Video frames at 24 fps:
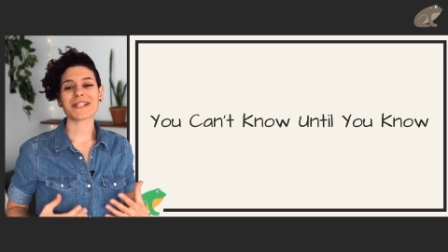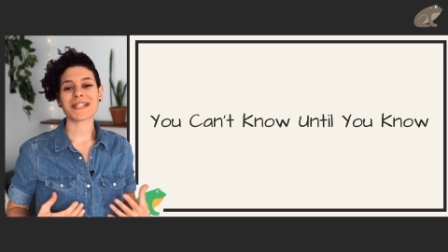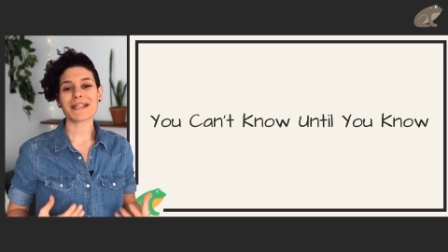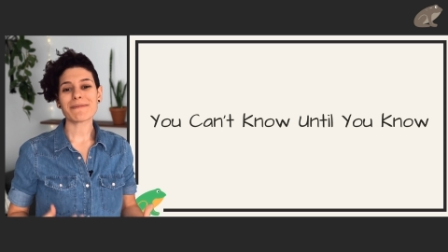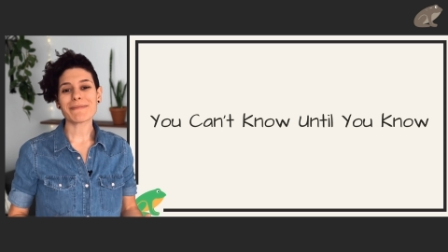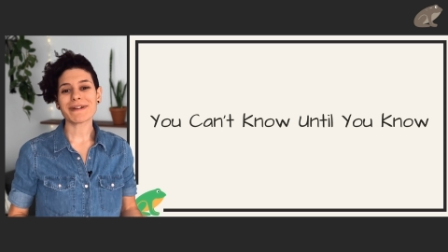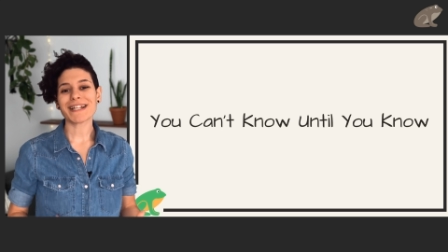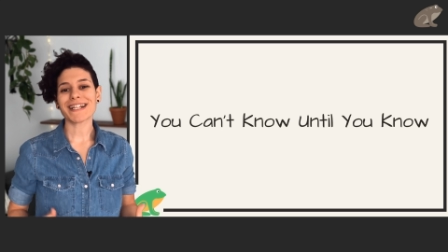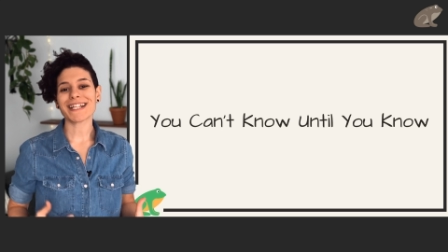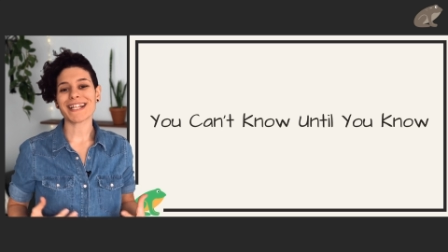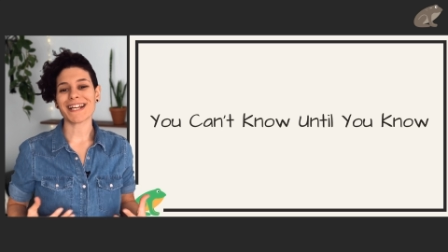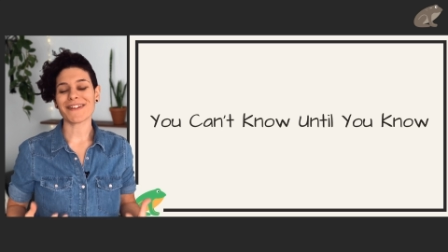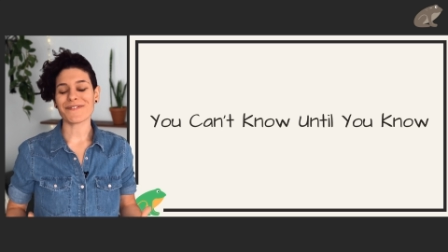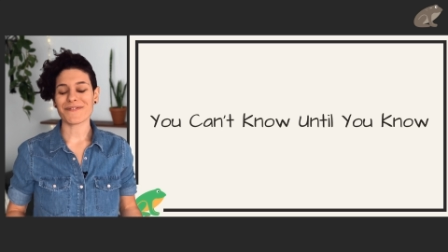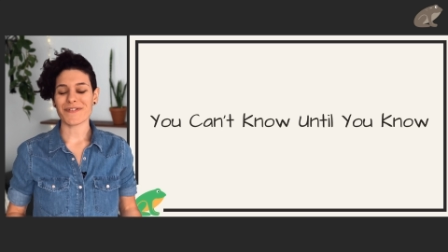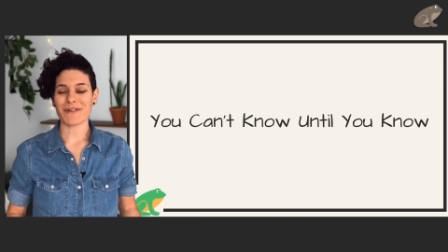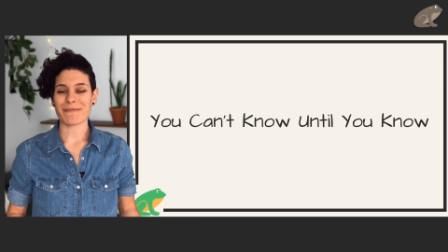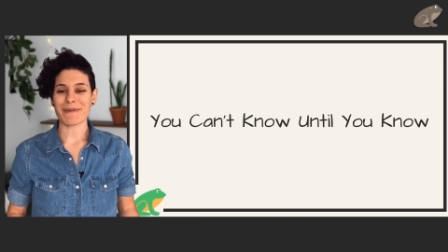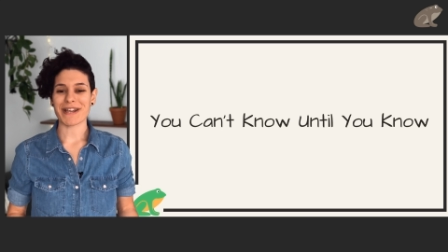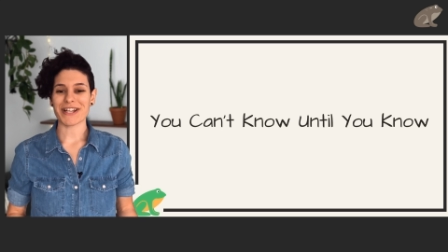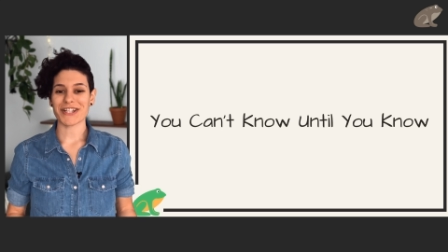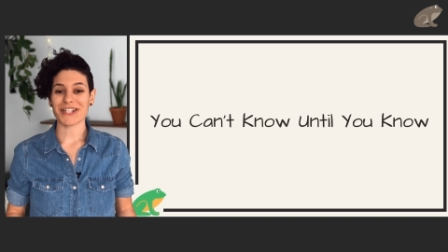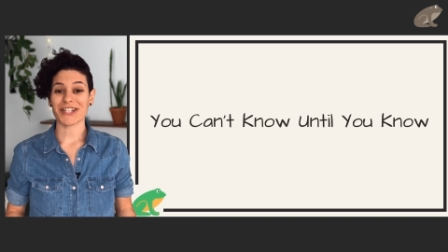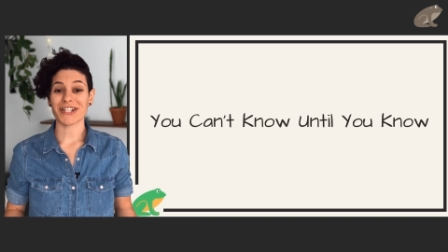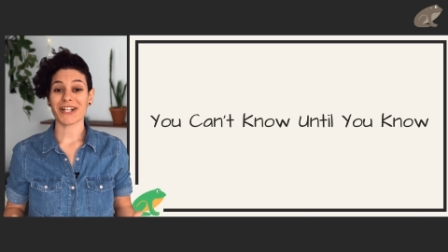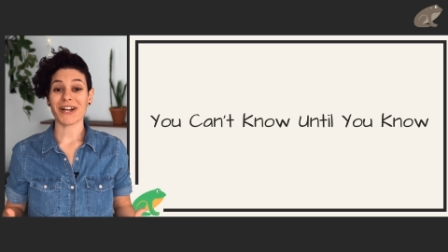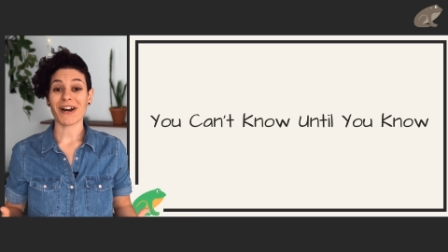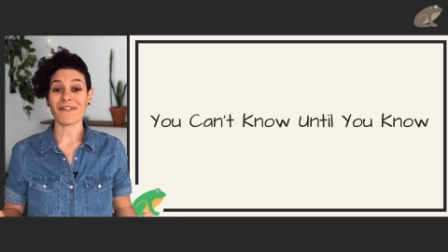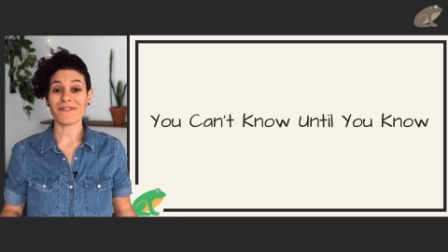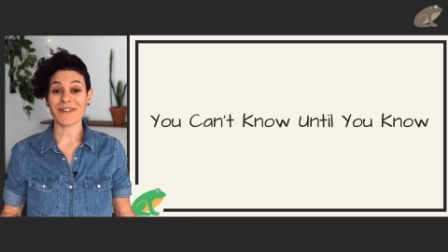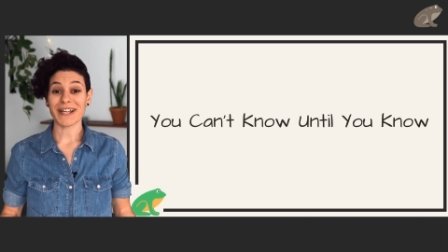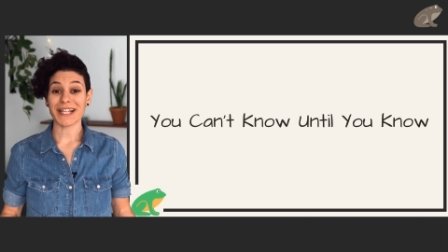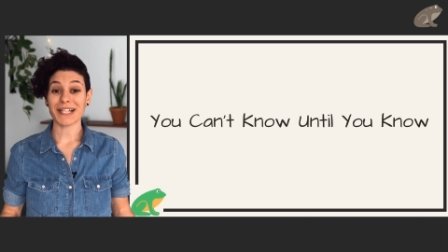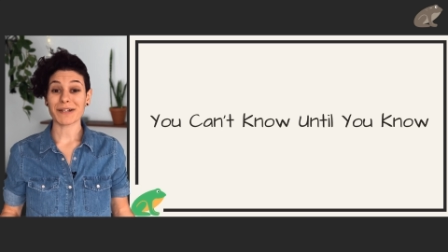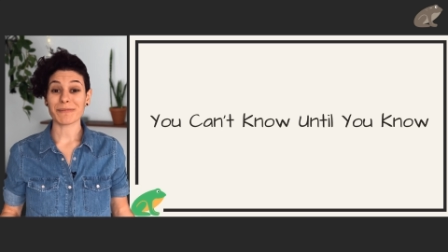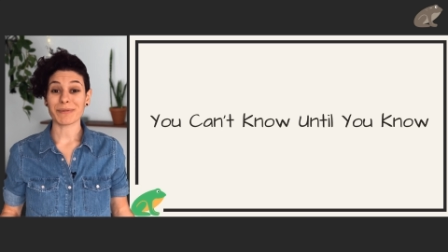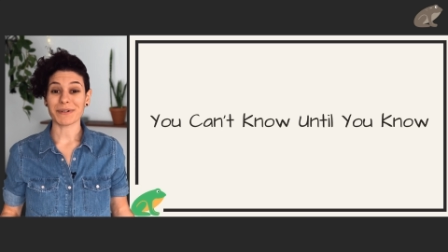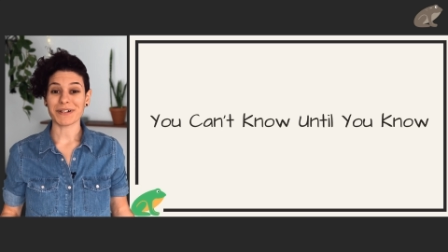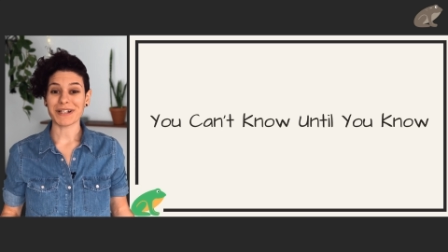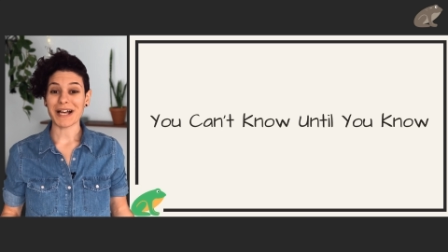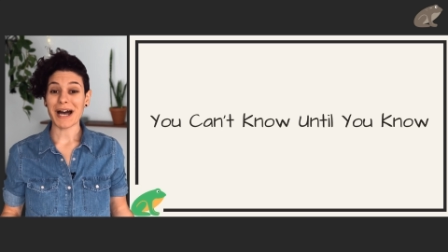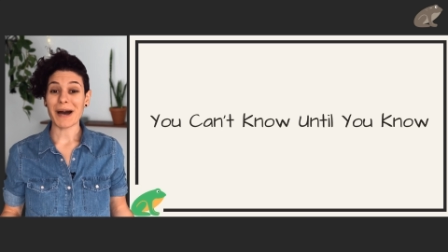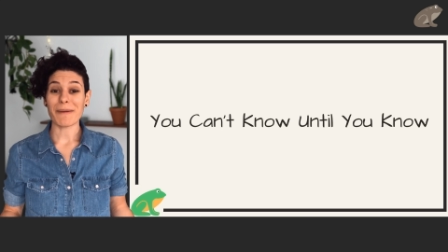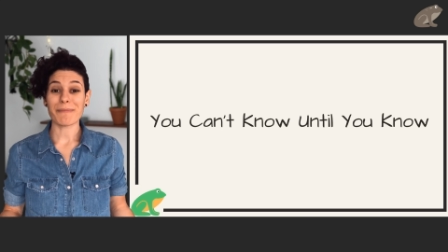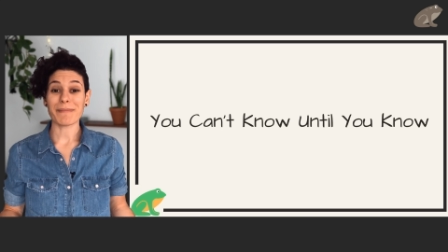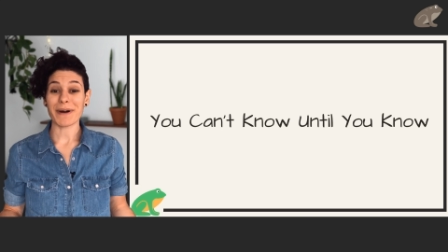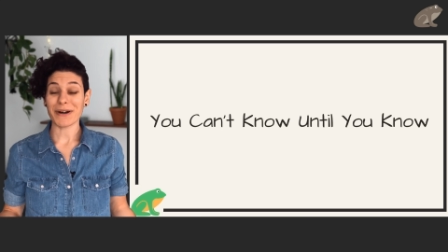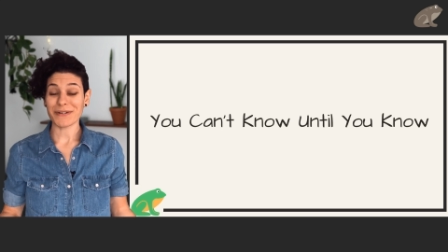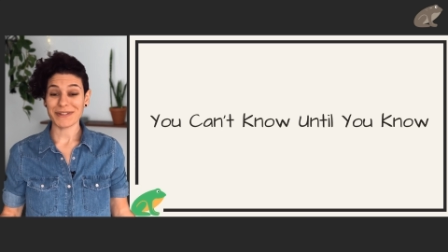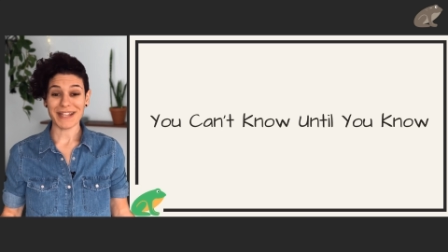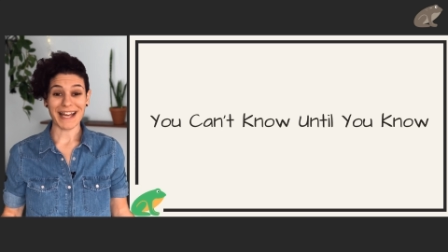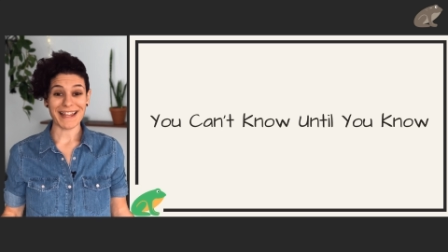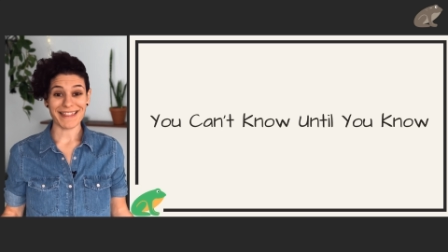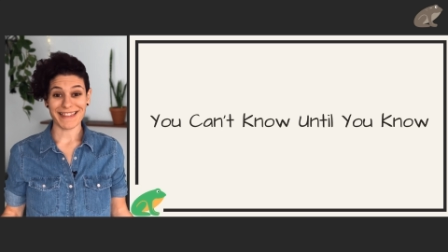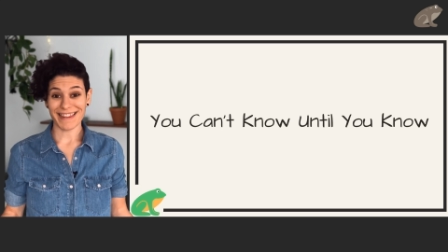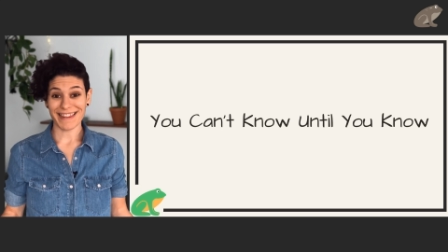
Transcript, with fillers: limited information available about that